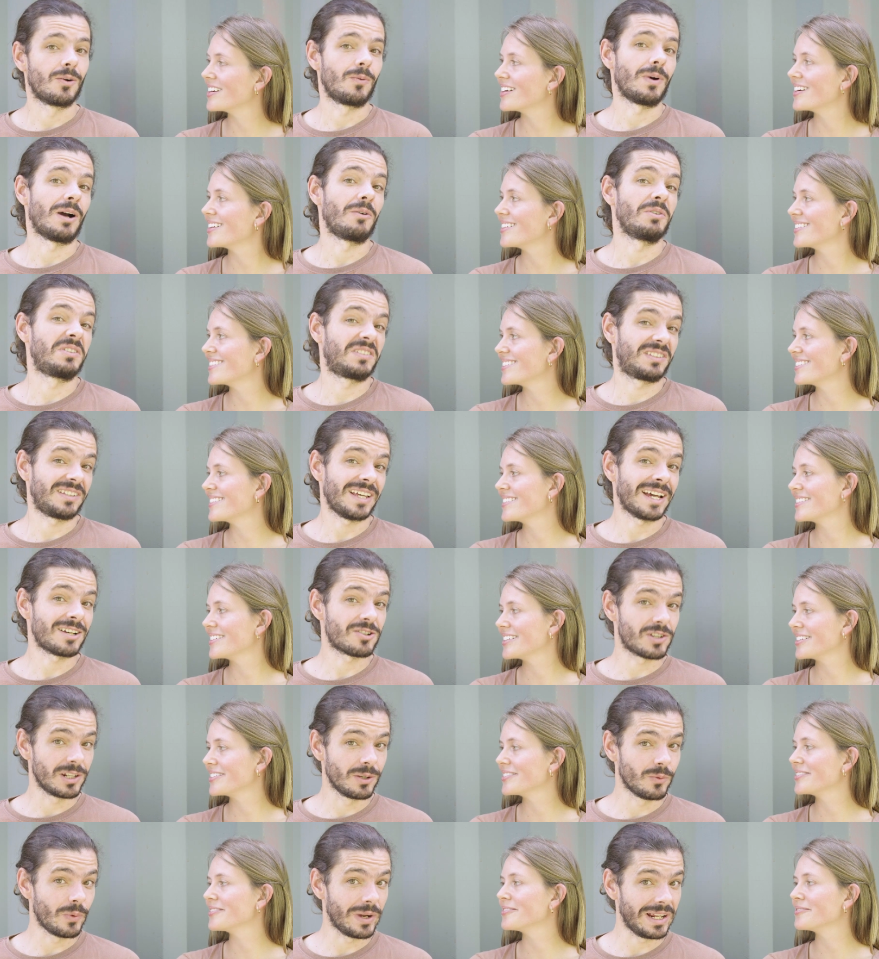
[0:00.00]
Speaker 1: Well,
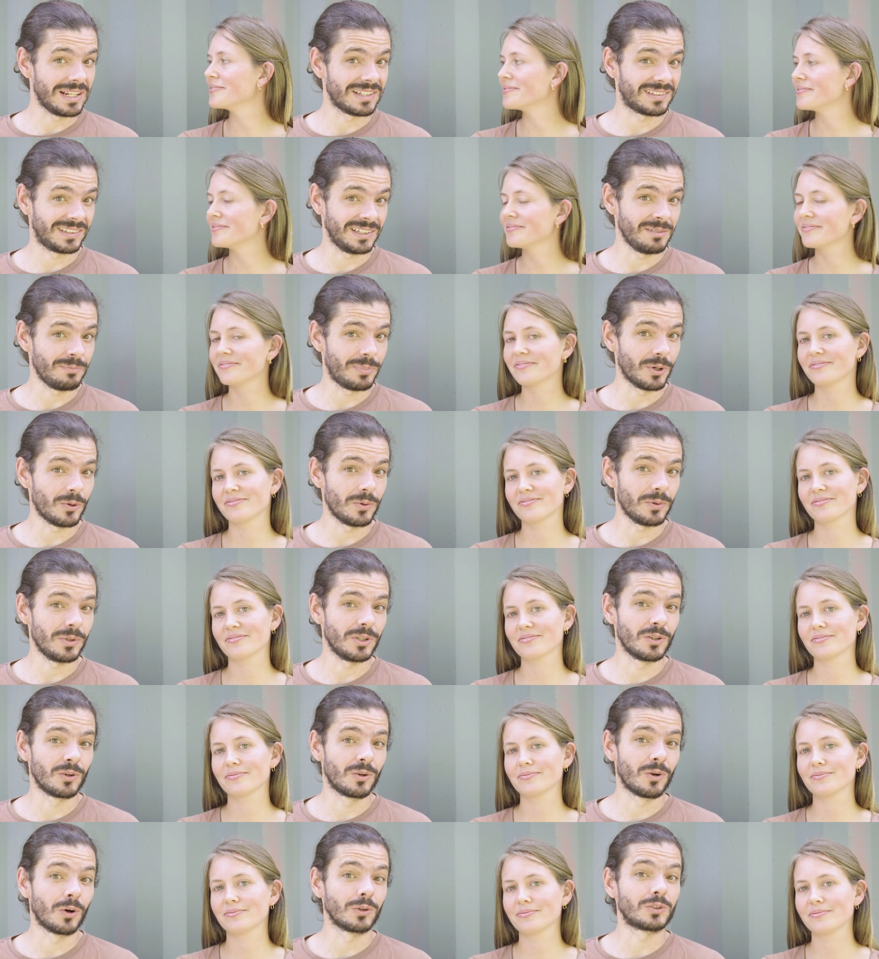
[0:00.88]
it's actually really
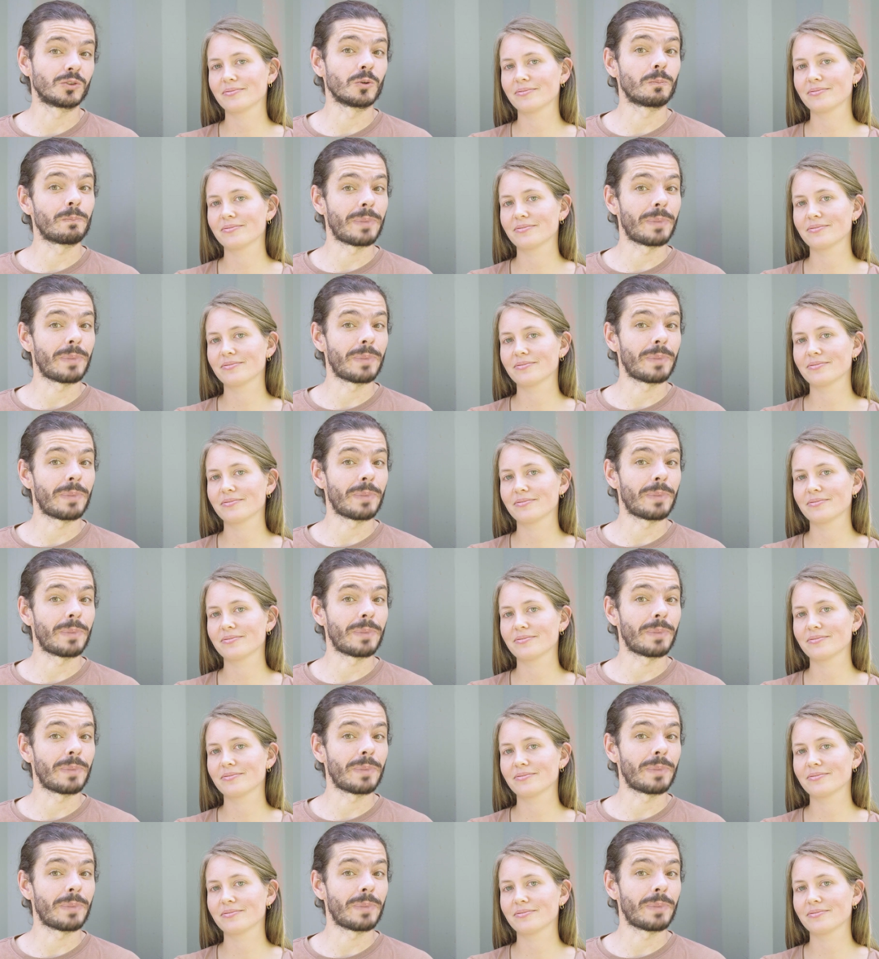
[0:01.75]
simple. You go to